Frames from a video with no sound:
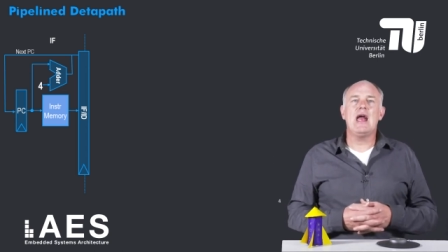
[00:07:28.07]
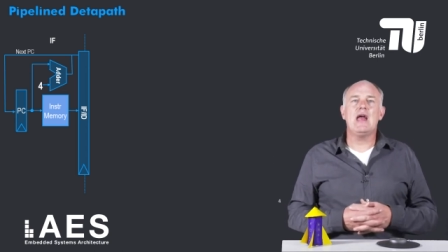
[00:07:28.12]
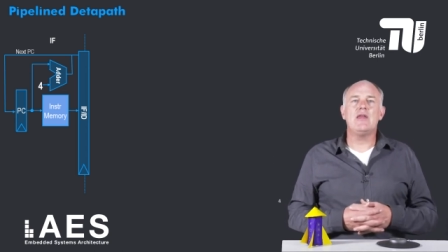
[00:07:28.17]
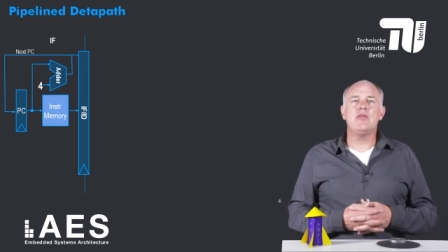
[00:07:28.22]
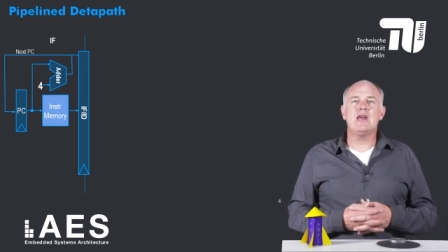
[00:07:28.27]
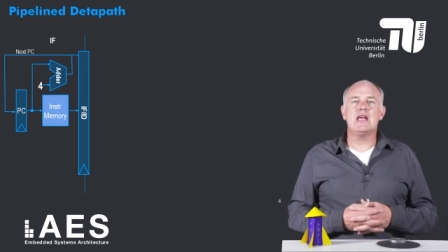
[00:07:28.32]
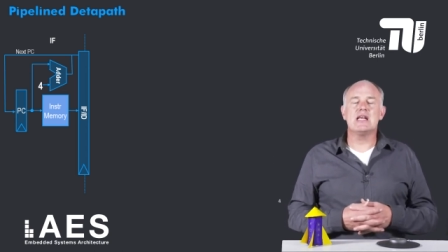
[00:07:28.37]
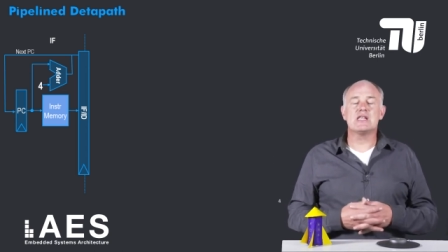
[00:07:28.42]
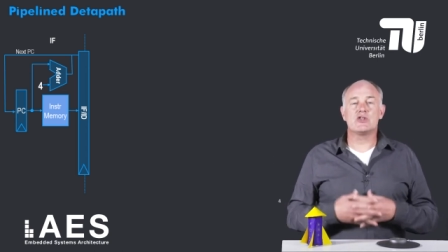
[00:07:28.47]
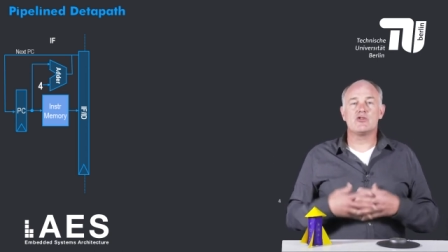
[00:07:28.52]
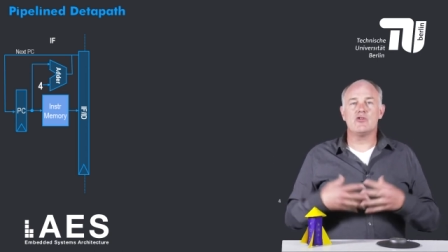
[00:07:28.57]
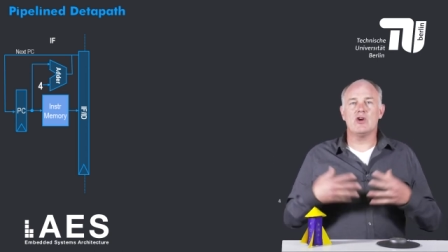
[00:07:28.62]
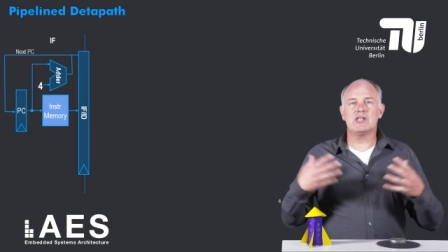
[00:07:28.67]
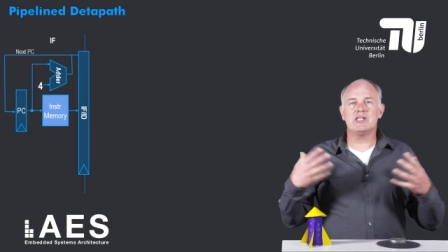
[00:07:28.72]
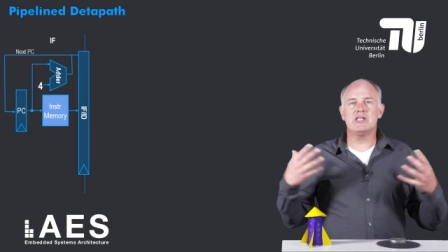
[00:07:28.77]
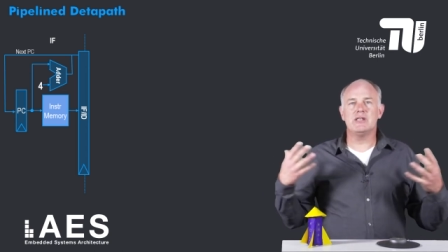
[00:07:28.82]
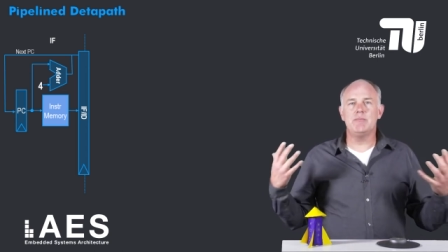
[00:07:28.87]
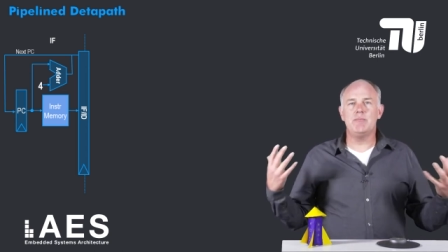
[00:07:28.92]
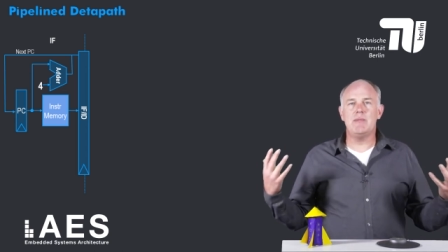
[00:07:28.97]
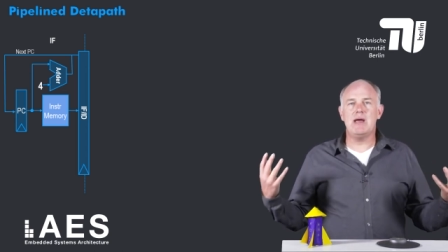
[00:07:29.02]
and the
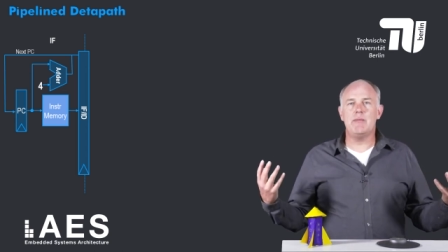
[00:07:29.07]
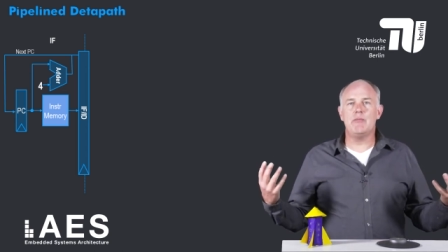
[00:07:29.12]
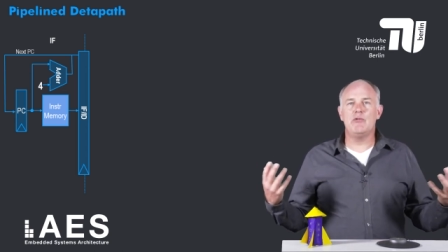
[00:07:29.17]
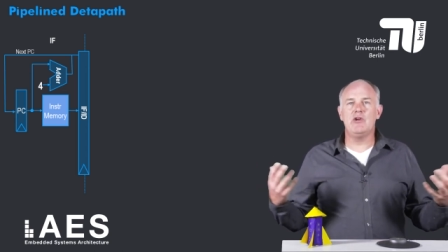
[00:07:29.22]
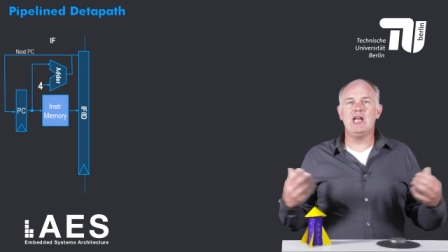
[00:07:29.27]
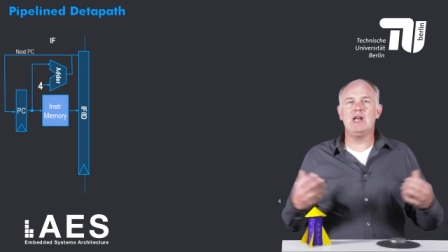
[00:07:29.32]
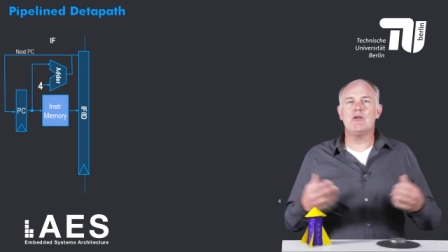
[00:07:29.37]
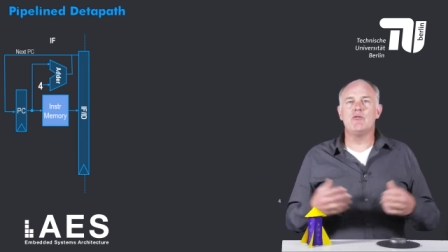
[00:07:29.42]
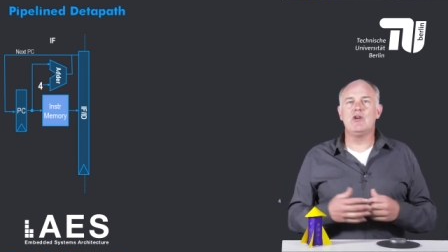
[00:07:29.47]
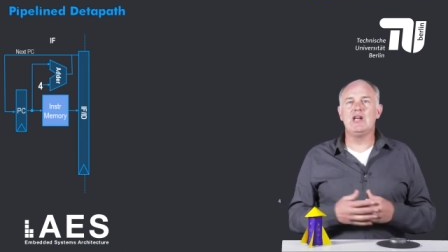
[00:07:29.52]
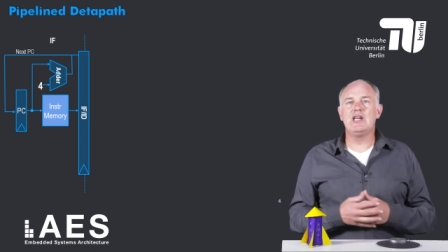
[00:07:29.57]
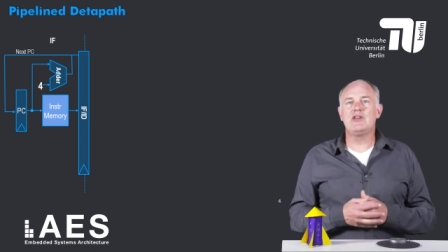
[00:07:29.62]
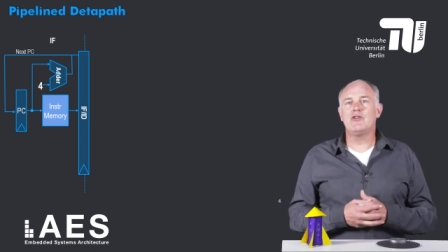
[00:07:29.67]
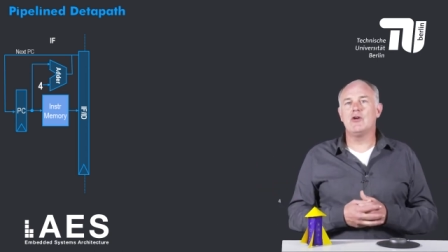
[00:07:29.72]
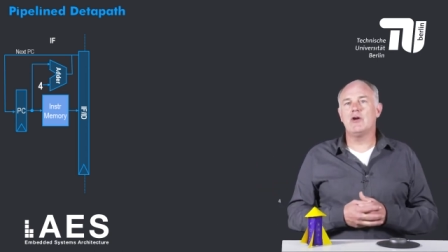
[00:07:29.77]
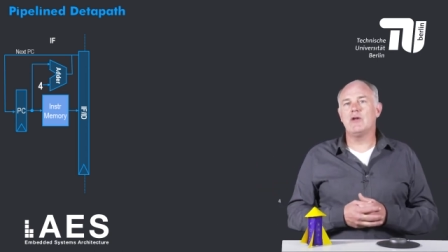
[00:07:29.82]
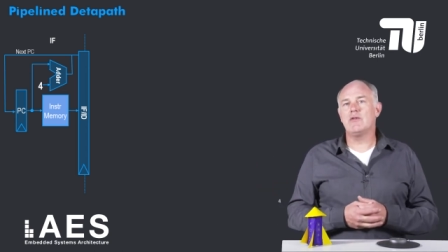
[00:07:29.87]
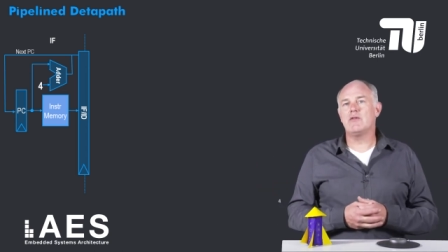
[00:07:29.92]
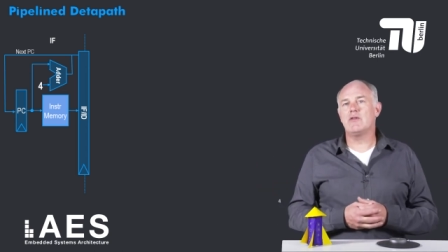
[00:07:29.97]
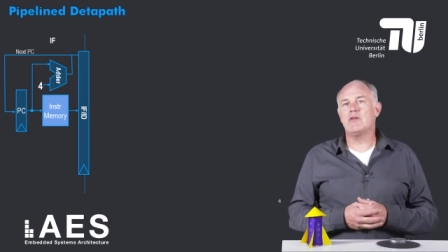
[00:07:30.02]
instruction memory
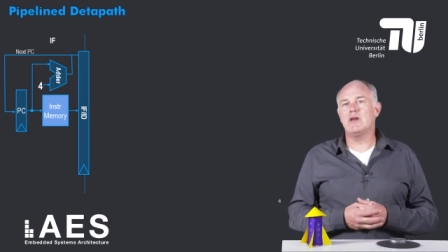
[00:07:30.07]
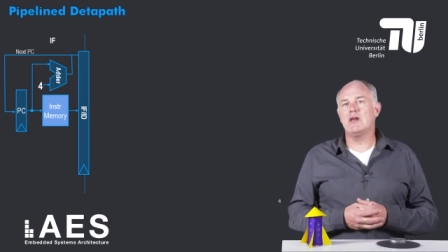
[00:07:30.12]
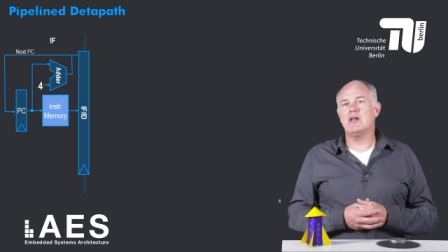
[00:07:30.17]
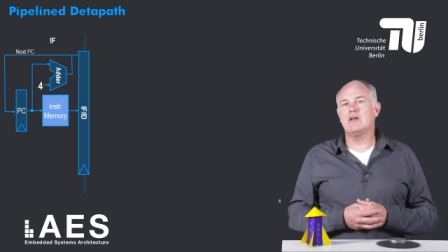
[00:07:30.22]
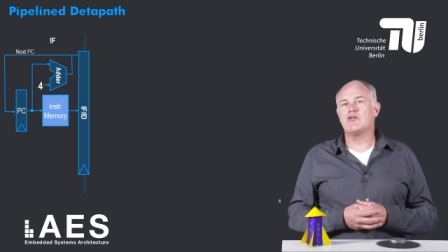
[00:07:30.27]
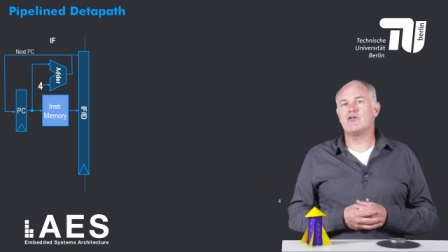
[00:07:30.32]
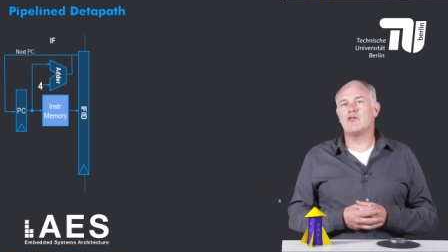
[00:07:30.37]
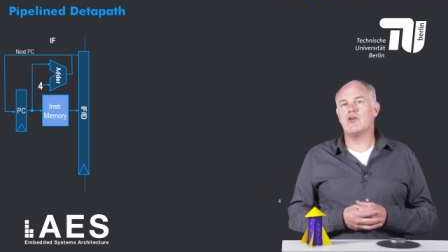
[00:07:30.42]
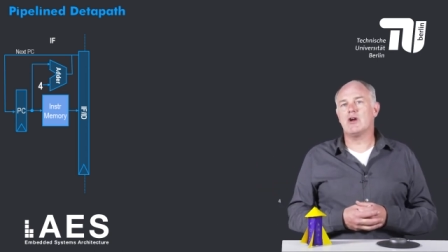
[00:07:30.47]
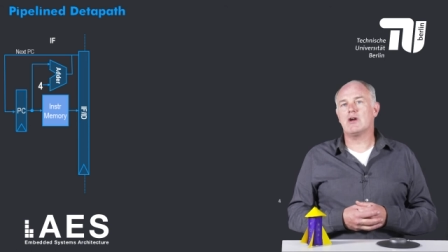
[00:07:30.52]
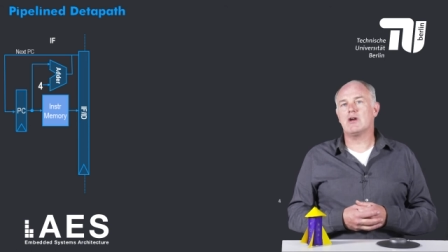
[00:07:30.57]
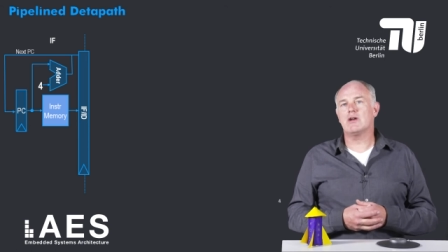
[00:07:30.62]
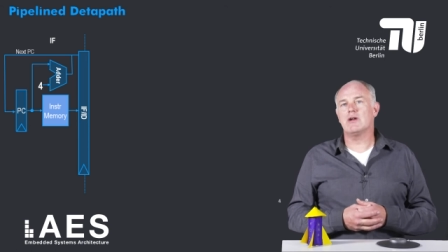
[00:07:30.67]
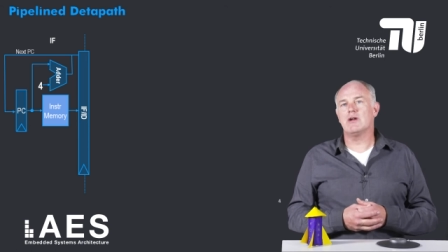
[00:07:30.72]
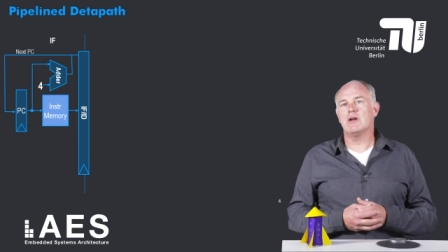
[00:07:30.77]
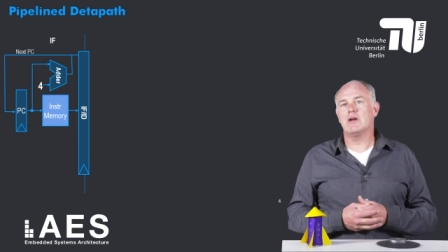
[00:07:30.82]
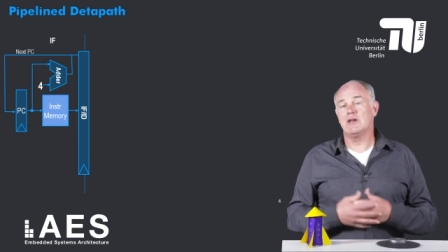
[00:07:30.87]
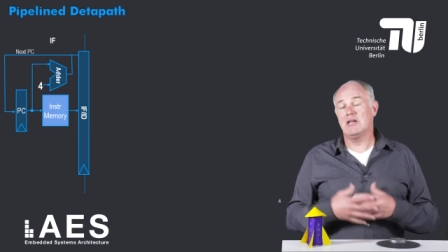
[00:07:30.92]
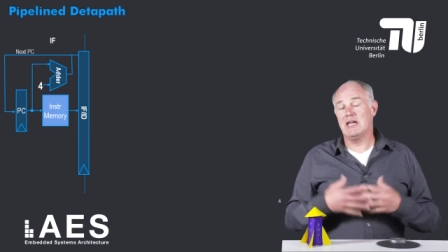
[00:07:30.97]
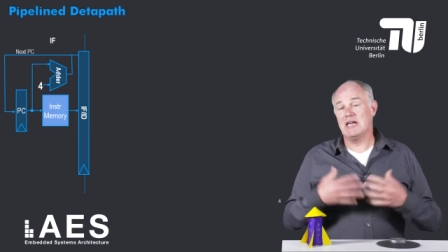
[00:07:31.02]
returns the, instructor,